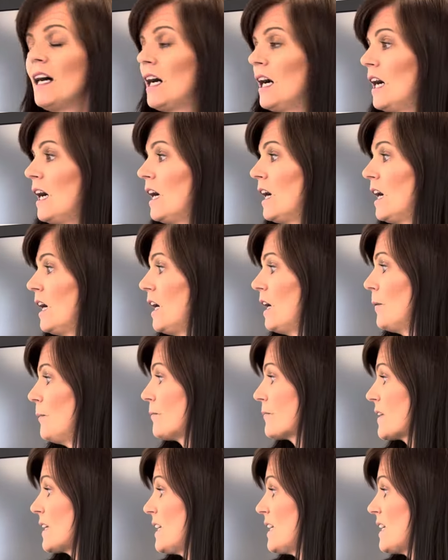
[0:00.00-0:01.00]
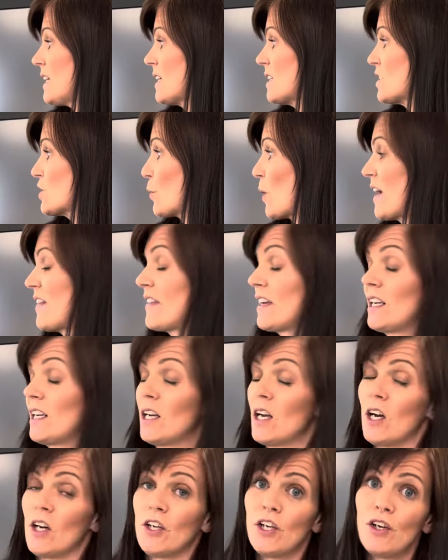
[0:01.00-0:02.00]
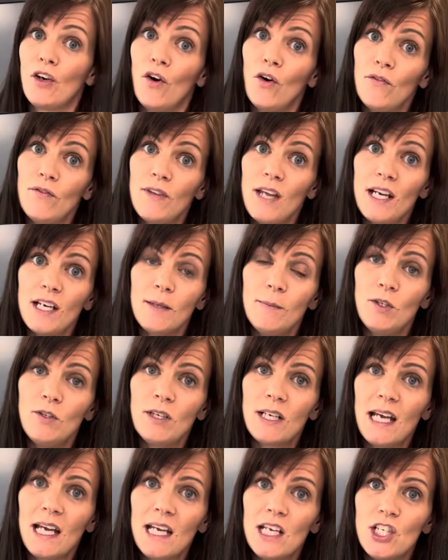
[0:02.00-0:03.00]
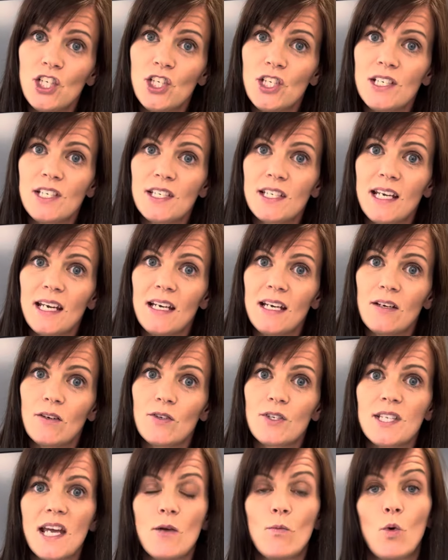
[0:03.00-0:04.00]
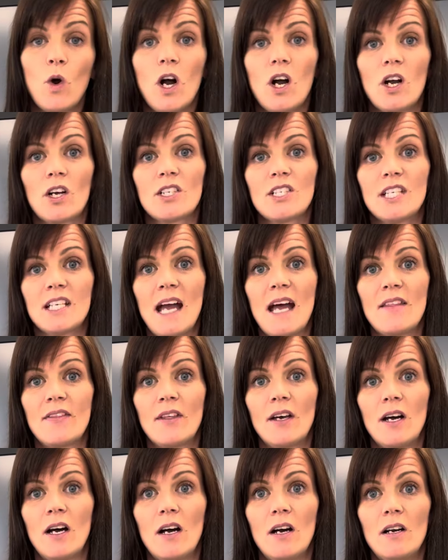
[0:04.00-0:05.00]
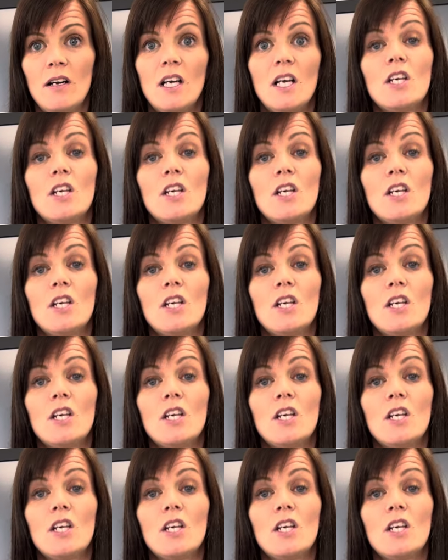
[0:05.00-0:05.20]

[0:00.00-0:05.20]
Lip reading: It's where they learn a lot of their communication skills, they work together.